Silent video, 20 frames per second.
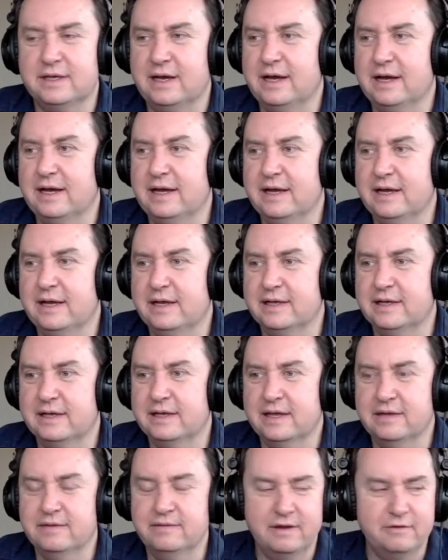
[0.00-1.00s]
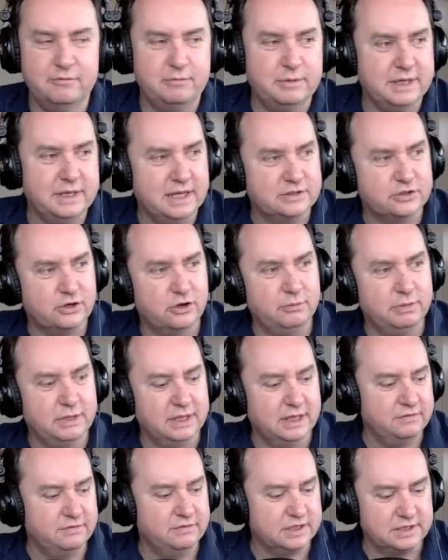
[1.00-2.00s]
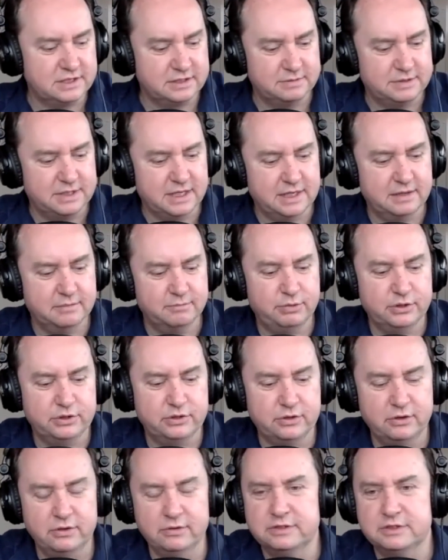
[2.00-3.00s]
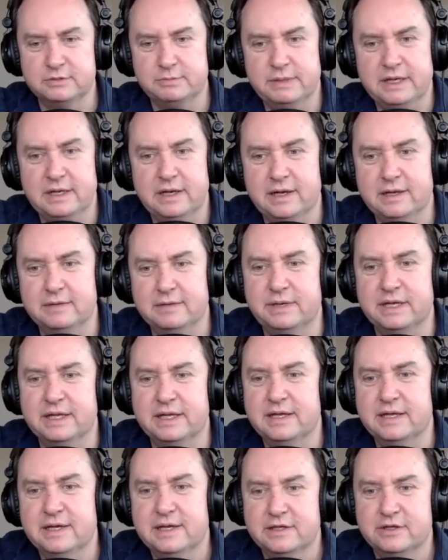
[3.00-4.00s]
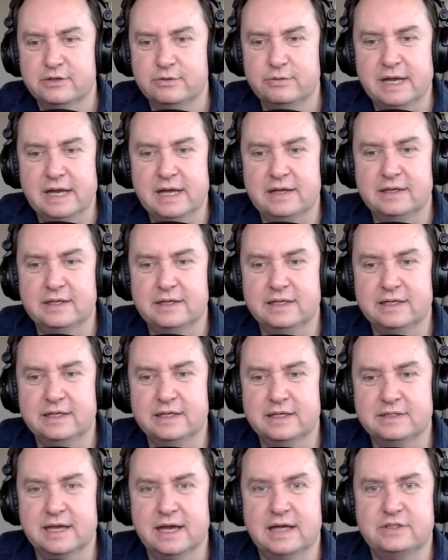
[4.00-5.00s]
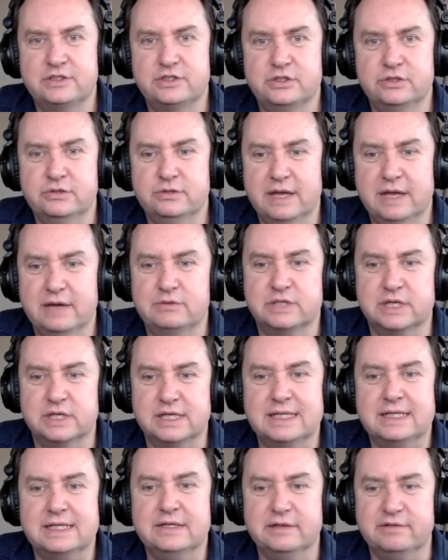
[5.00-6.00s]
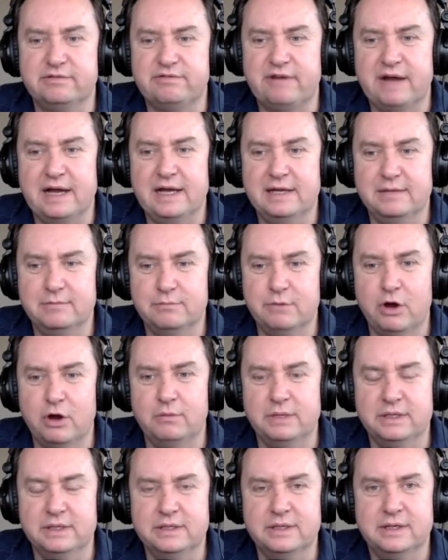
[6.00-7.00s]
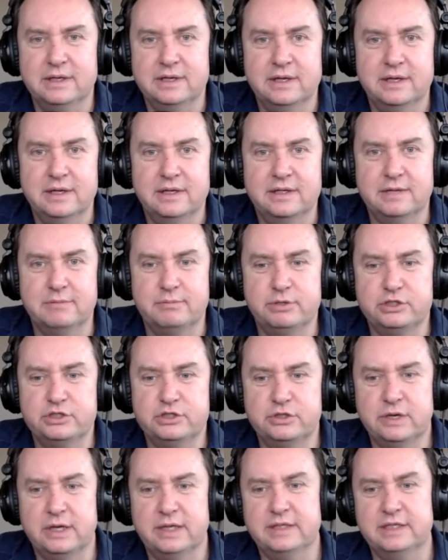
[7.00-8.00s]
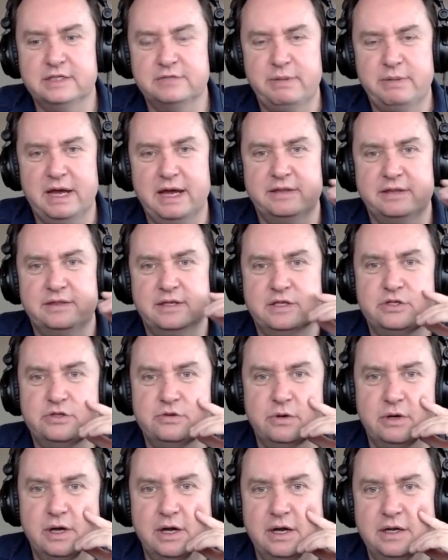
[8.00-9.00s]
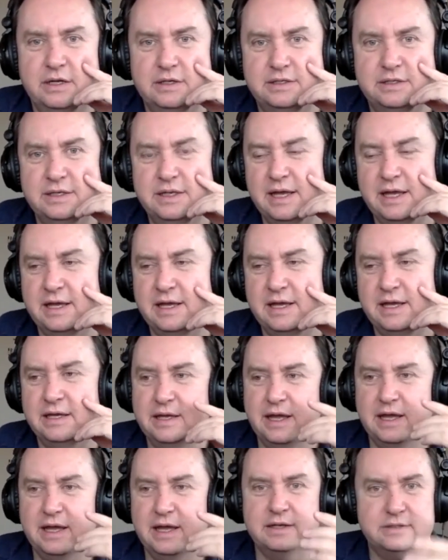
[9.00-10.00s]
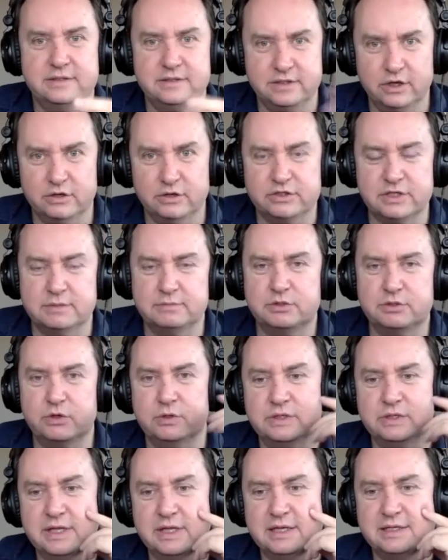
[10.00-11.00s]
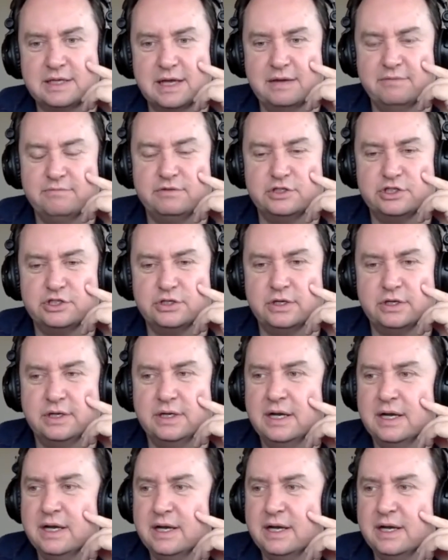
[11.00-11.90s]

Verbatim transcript: Uh, and again, everybody has their own belief systems; they can put their own spin on it. But yeah. the reality is, it got you. That was a clear defining moment that put you on this path that you are on today, and and you know subsequent to that time for sure.